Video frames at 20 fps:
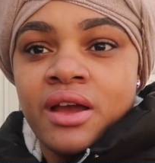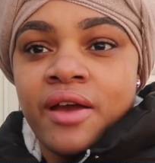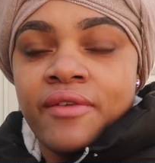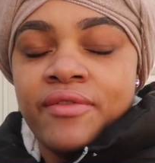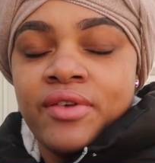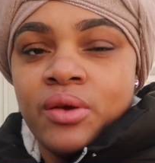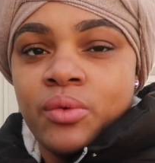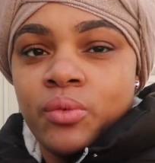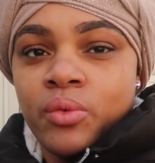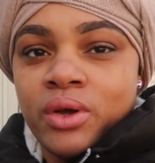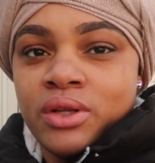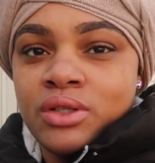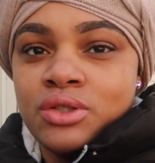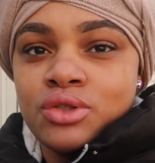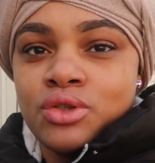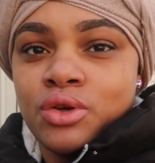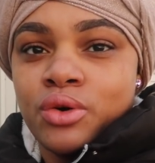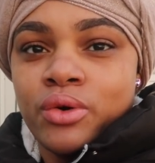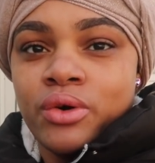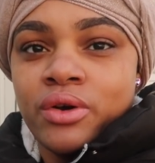I've been one
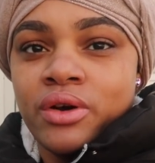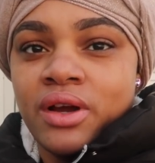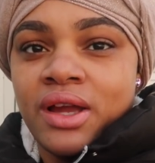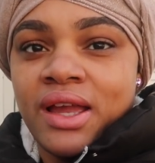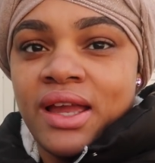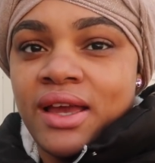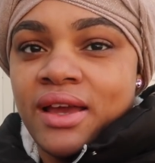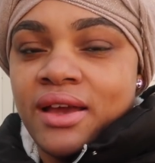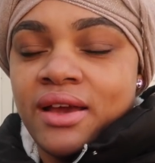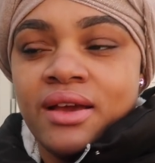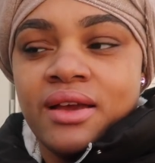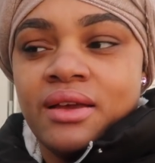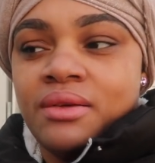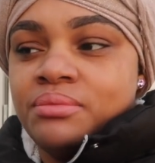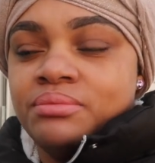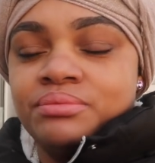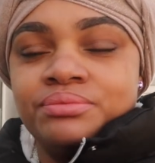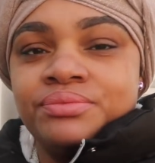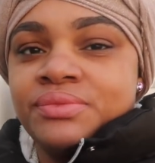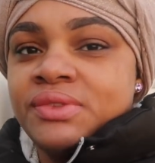store and
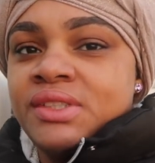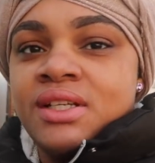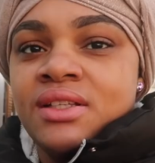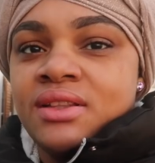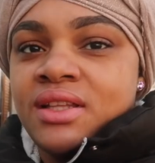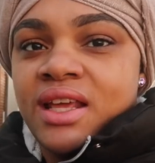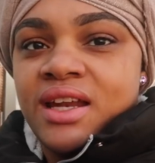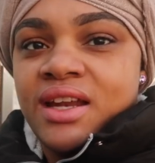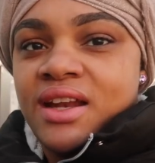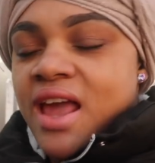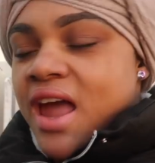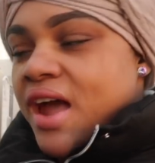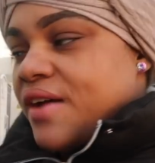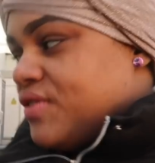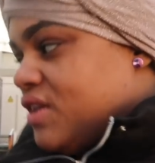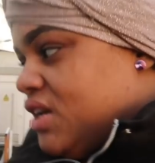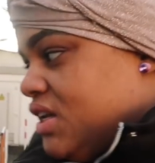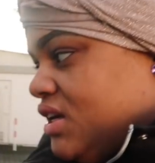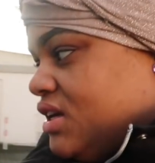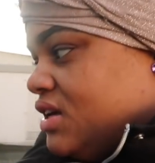they didn't
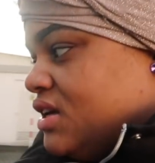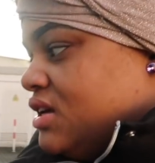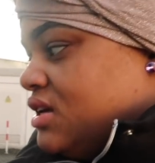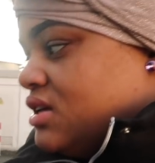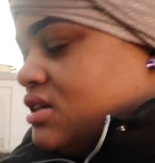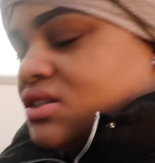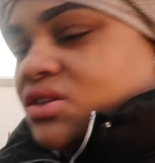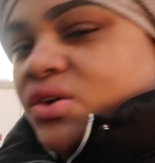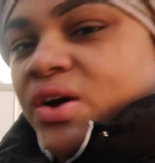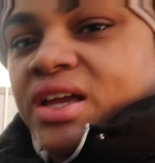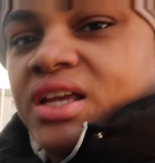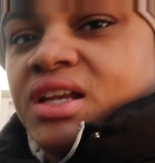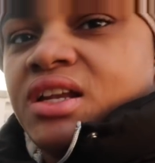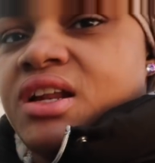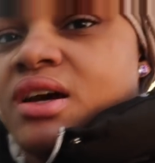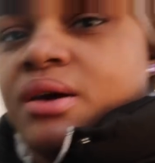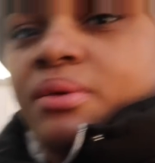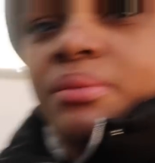have any so I ended